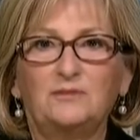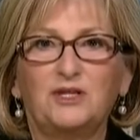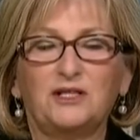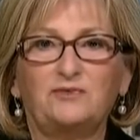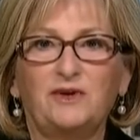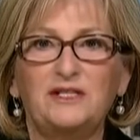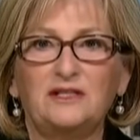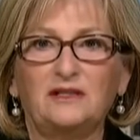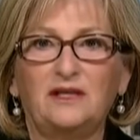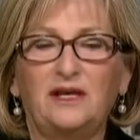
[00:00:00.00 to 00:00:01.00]
Just
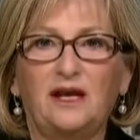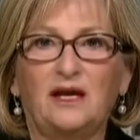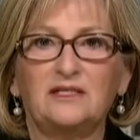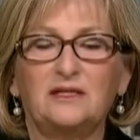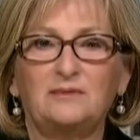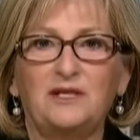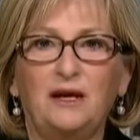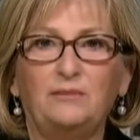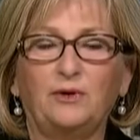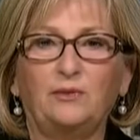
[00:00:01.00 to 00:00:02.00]
recently, as
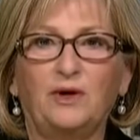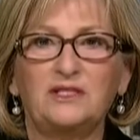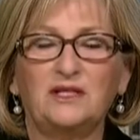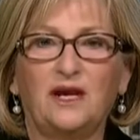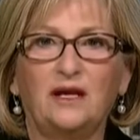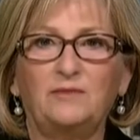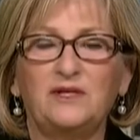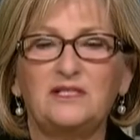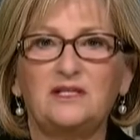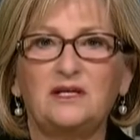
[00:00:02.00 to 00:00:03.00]
September, once again,
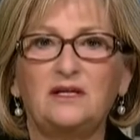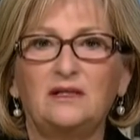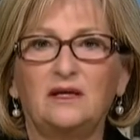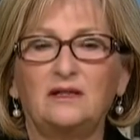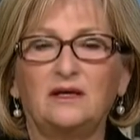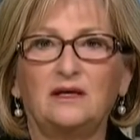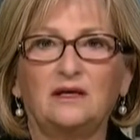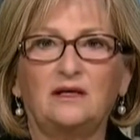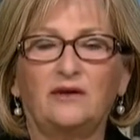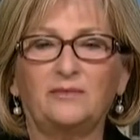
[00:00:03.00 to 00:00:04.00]
we see that the
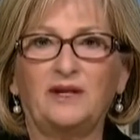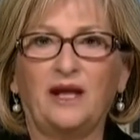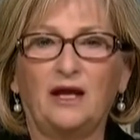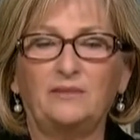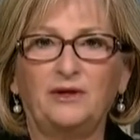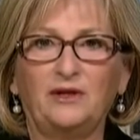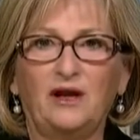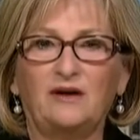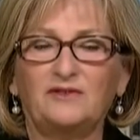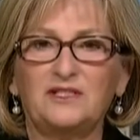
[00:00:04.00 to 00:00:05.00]
Government Accountability
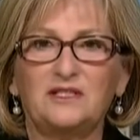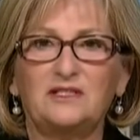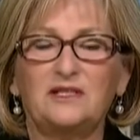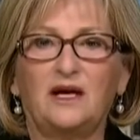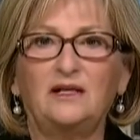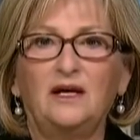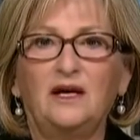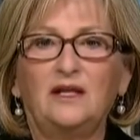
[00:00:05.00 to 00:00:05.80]
Office has said